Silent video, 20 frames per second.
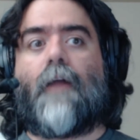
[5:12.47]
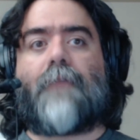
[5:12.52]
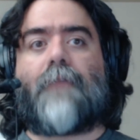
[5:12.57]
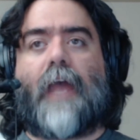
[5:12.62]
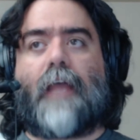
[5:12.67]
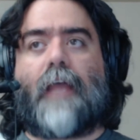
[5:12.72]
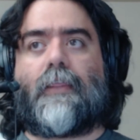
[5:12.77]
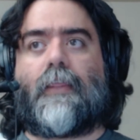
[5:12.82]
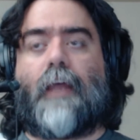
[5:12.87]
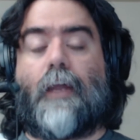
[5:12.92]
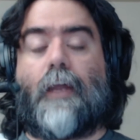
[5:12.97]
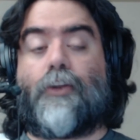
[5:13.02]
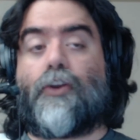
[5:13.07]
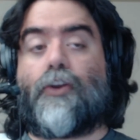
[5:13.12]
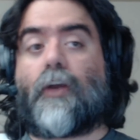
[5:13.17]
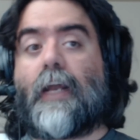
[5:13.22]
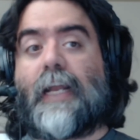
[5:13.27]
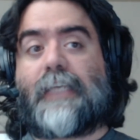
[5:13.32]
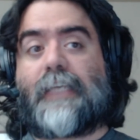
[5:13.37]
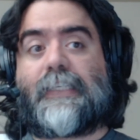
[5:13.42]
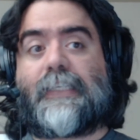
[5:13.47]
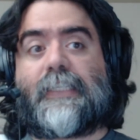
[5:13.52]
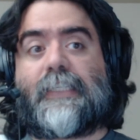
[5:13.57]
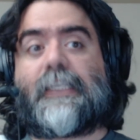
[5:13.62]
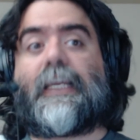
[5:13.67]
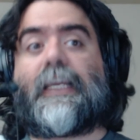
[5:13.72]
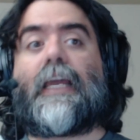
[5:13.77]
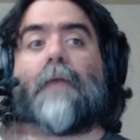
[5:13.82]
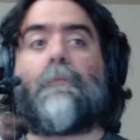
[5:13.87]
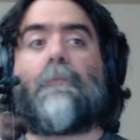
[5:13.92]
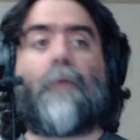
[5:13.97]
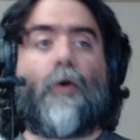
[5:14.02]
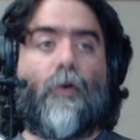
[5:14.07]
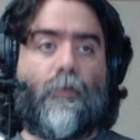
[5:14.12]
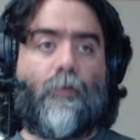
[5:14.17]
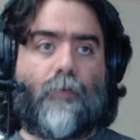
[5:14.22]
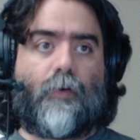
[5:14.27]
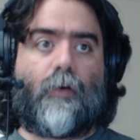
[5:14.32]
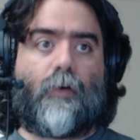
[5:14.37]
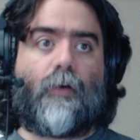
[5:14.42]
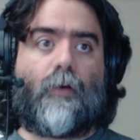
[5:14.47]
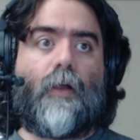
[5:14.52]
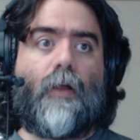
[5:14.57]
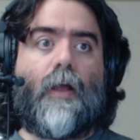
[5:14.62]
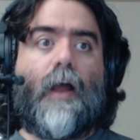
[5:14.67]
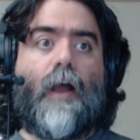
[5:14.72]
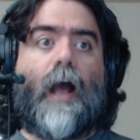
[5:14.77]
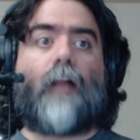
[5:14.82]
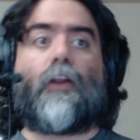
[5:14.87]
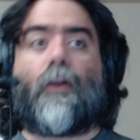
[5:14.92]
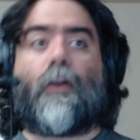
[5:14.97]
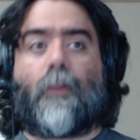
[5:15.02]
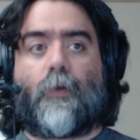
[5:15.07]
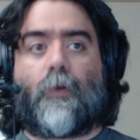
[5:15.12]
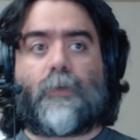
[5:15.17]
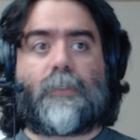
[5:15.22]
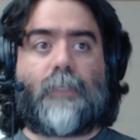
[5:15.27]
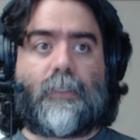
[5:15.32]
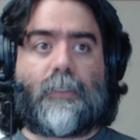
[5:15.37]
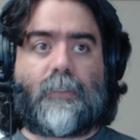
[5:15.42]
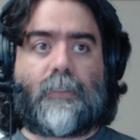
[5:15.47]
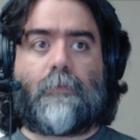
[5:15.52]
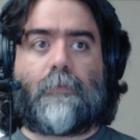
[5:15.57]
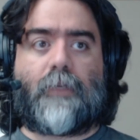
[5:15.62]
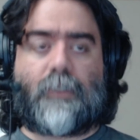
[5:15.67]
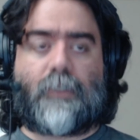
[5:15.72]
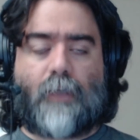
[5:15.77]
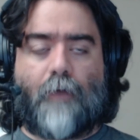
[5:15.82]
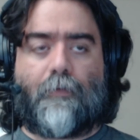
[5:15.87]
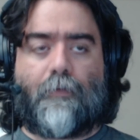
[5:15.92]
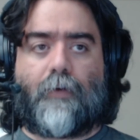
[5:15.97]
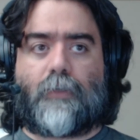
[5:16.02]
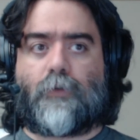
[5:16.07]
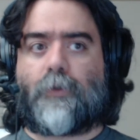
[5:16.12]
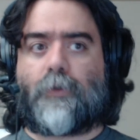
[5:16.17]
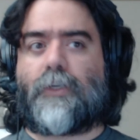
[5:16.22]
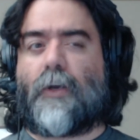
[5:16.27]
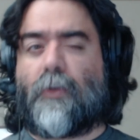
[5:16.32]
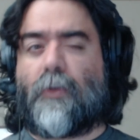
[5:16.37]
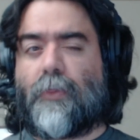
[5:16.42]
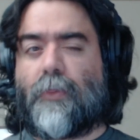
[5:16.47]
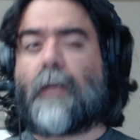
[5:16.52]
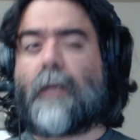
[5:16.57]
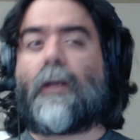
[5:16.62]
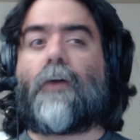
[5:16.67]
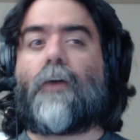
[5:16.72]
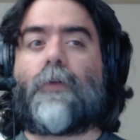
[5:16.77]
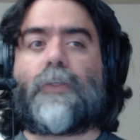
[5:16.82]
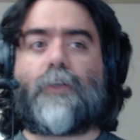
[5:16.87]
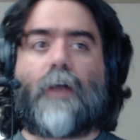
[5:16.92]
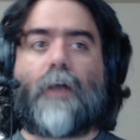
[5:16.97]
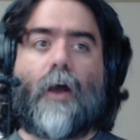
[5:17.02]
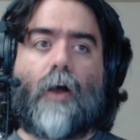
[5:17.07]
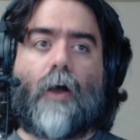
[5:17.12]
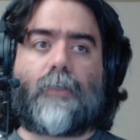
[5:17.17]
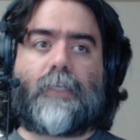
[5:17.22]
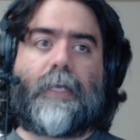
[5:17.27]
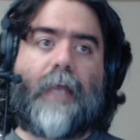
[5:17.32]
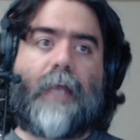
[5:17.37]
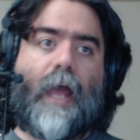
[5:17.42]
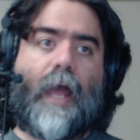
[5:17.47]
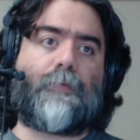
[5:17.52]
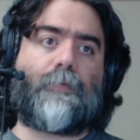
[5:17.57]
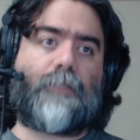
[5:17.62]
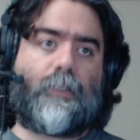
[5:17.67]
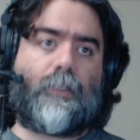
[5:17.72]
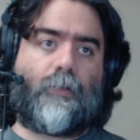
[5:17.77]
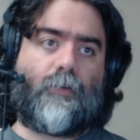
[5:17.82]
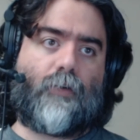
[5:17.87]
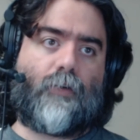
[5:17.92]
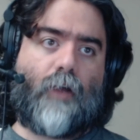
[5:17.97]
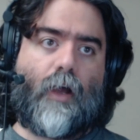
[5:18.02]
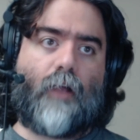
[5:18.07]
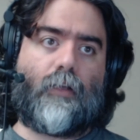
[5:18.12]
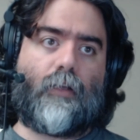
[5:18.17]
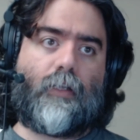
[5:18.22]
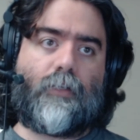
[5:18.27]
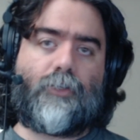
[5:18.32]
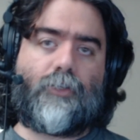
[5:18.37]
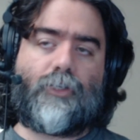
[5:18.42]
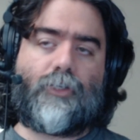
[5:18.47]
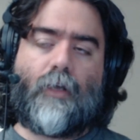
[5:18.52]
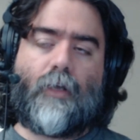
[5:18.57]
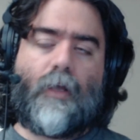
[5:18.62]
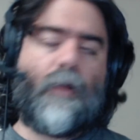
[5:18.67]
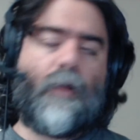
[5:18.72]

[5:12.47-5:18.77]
And then you're going to skip over a lot of those system discoveries, which are then going to cause gaps in your knowledge.